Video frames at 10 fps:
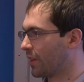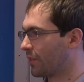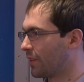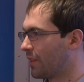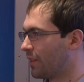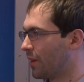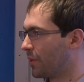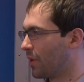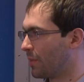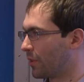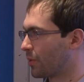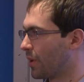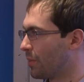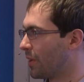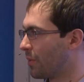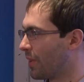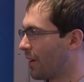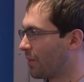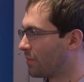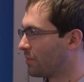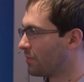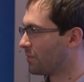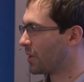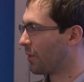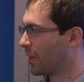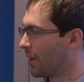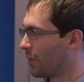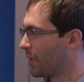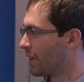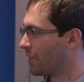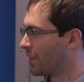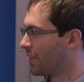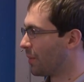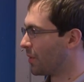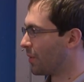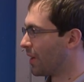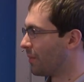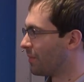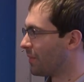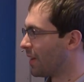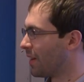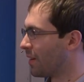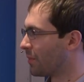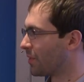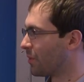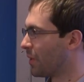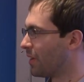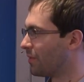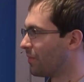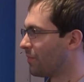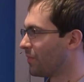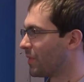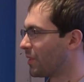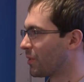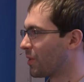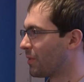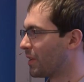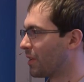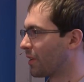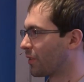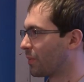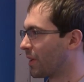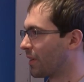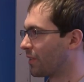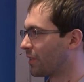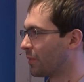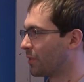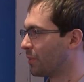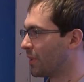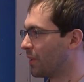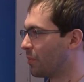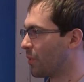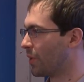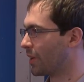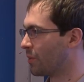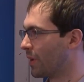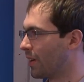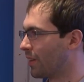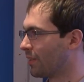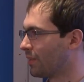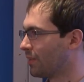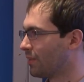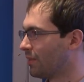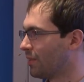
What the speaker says: actually extend the WMS quite a bit without going all the way into EWM. So what sort of in your experience seems to be the point where